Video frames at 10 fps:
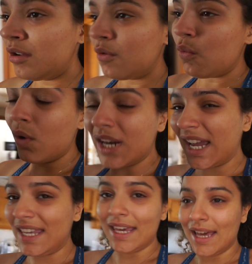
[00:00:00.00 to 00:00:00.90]
what
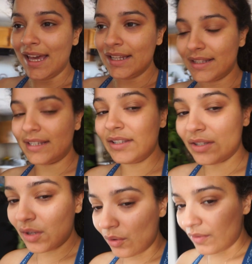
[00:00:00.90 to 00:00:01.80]
I get
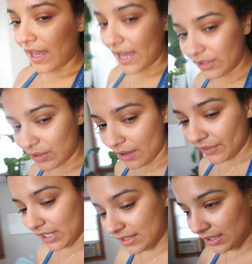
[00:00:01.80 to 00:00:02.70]
so that you have
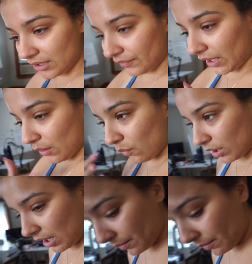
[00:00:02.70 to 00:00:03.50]
an idea of like what